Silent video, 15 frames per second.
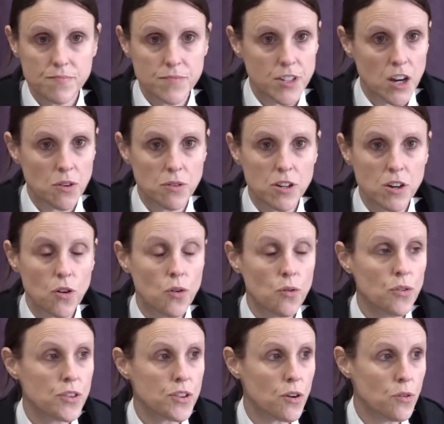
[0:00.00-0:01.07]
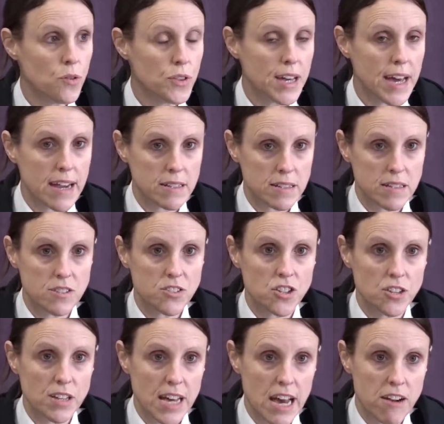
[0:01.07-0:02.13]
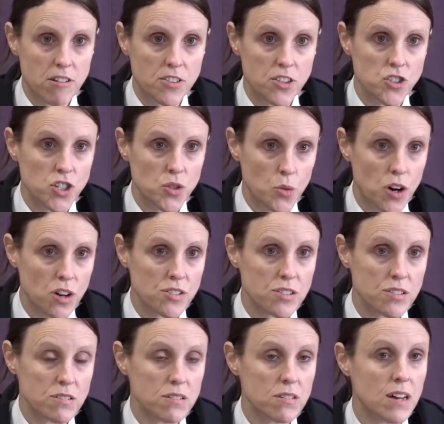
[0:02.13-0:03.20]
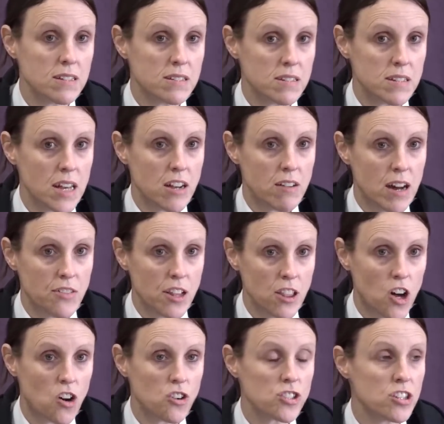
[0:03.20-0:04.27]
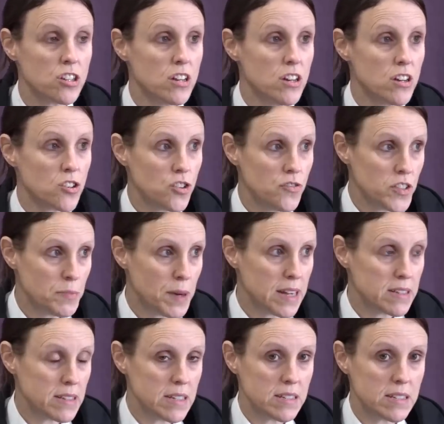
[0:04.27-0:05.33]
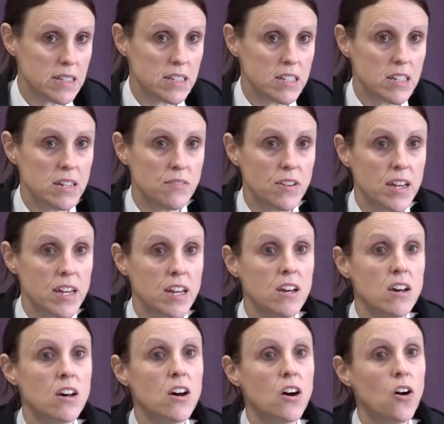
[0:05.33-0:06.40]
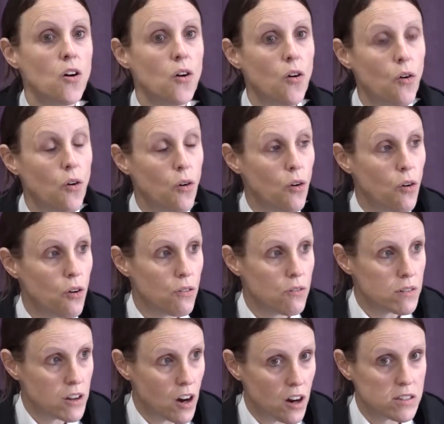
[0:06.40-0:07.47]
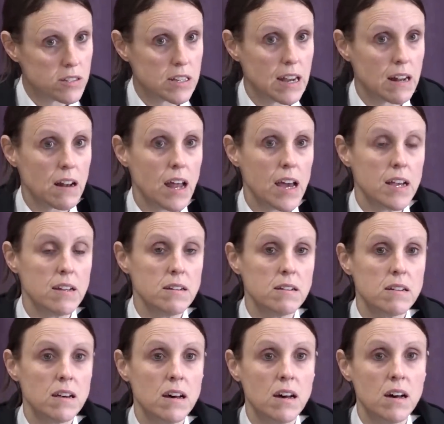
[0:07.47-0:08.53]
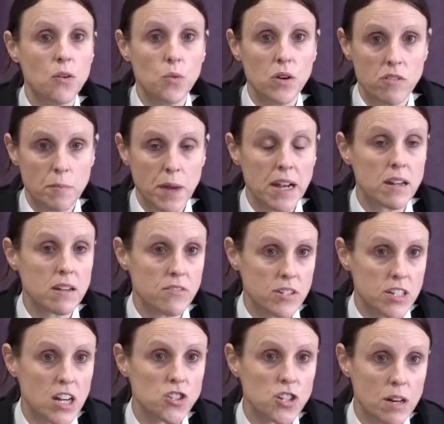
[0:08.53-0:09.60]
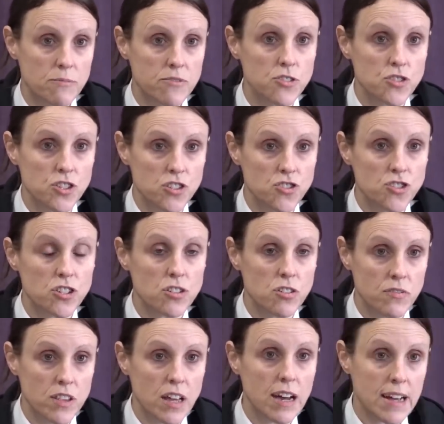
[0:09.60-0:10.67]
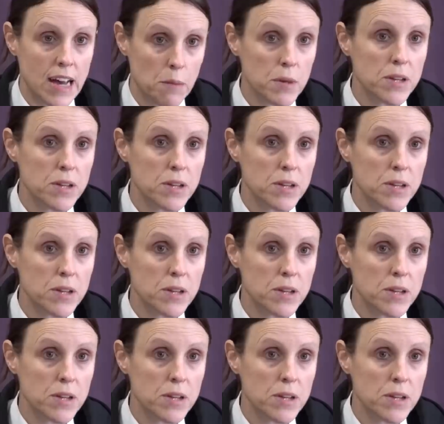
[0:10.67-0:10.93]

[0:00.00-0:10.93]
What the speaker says: No. All the exits to the area that she was, as I say, are either locked, covered by CCTV, or Garstang Lane, we're appealing for dash cam footage to cover that gap.